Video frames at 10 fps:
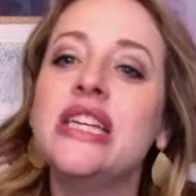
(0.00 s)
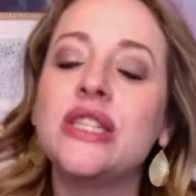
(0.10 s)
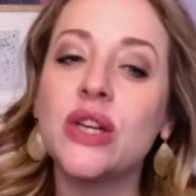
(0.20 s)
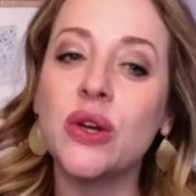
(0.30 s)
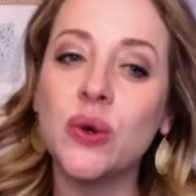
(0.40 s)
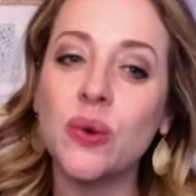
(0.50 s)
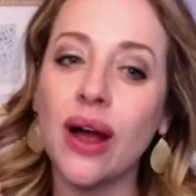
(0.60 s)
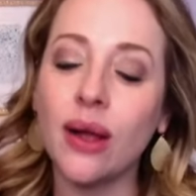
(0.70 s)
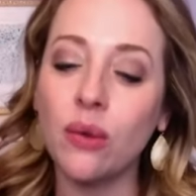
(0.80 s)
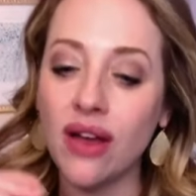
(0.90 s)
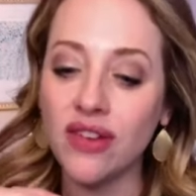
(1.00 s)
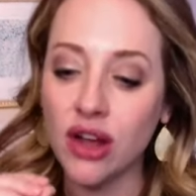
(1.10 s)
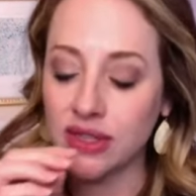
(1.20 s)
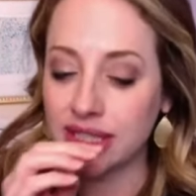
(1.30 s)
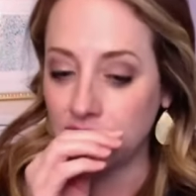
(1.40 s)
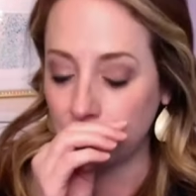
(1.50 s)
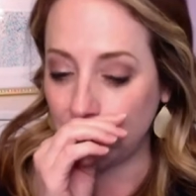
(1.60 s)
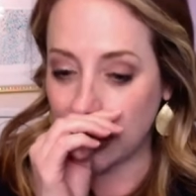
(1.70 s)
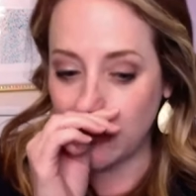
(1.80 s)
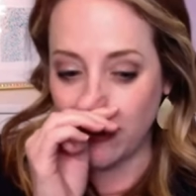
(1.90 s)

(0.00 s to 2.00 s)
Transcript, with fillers: So I will have a conversation with them.